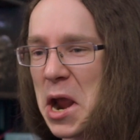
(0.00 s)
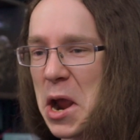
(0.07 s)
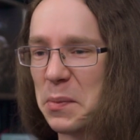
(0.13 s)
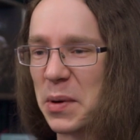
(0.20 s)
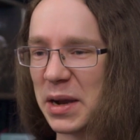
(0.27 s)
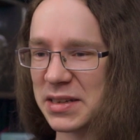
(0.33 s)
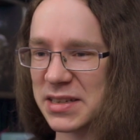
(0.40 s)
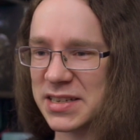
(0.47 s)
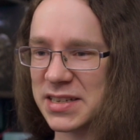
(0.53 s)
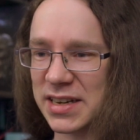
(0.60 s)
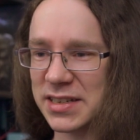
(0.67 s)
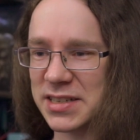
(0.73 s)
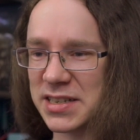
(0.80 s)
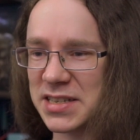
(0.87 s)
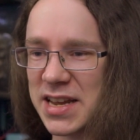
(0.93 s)
But,
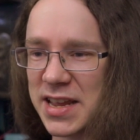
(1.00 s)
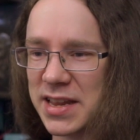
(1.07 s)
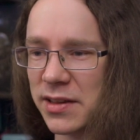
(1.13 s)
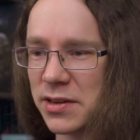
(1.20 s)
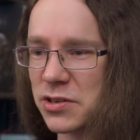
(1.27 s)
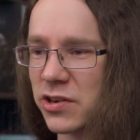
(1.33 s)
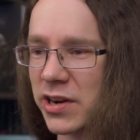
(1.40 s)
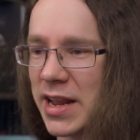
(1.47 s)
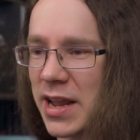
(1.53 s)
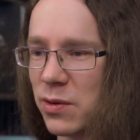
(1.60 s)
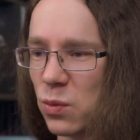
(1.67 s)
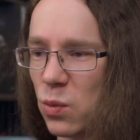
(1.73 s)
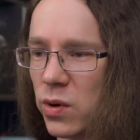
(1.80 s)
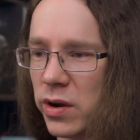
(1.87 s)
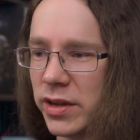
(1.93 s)
as I say, those are
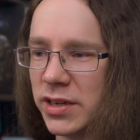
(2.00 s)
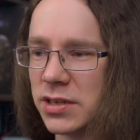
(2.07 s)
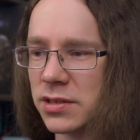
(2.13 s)
account-wide,